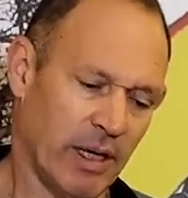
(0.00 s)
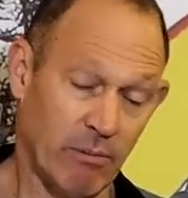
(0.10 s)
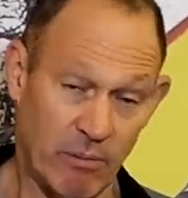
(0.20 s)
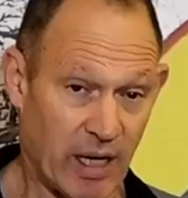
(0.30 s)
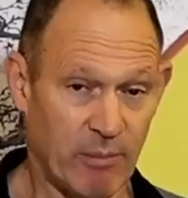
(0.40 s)

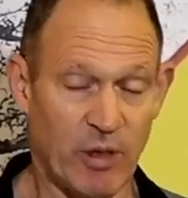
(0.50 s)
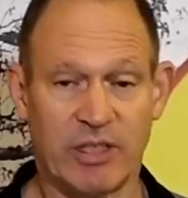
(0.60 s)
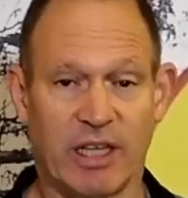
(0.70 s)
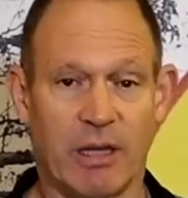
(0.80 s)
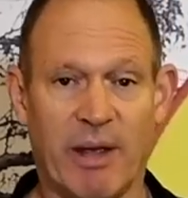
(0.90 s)
in I'm
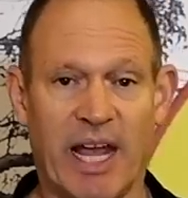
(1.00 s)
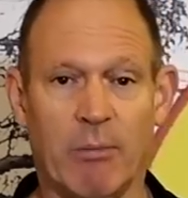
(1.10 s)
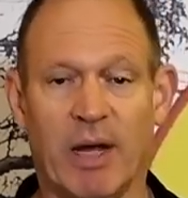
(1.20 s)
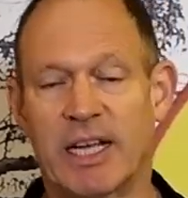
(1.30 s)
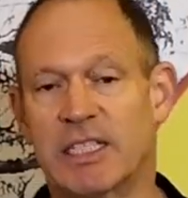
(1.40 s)
using it in the
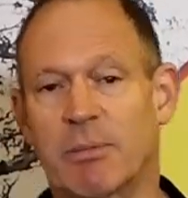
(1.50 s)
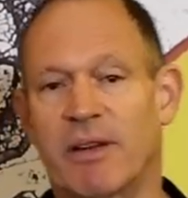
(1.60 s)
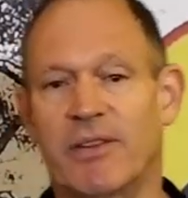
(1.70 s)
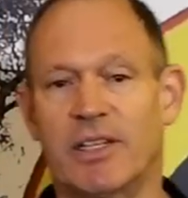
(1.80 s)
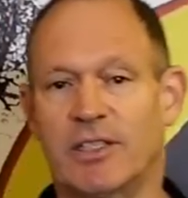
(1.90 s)
bag base,
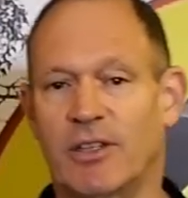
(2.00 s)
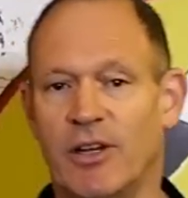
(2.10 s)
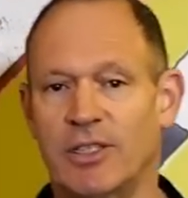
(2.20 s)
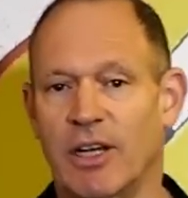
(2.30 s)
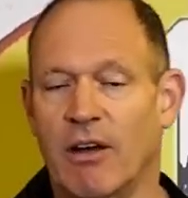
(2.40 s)
but if you're just
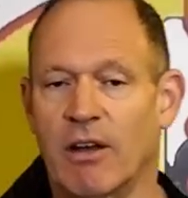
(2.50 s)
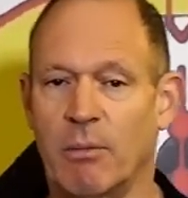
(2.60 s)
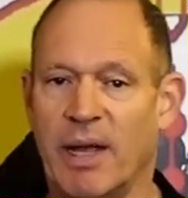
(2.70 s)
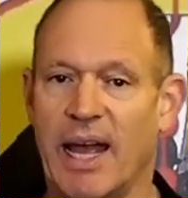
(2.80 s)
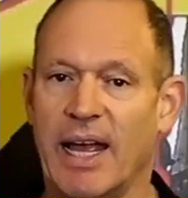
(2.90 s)
using
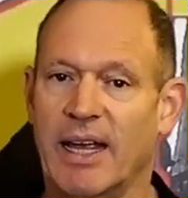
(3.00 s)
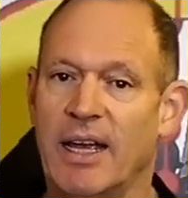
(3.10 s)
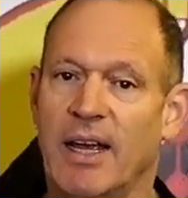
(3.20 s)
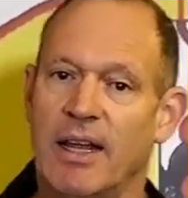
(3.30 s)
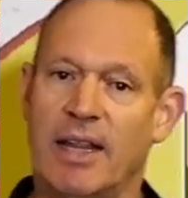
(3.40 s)
on a bag,
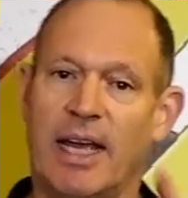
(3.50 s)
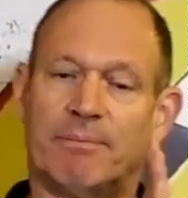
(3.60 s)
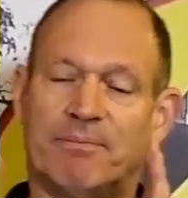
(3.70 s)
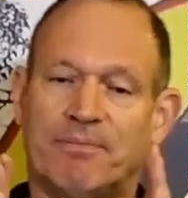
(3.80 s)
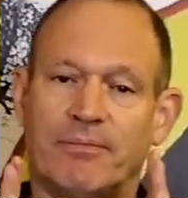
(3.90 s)

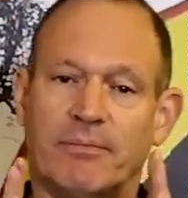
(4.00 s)
then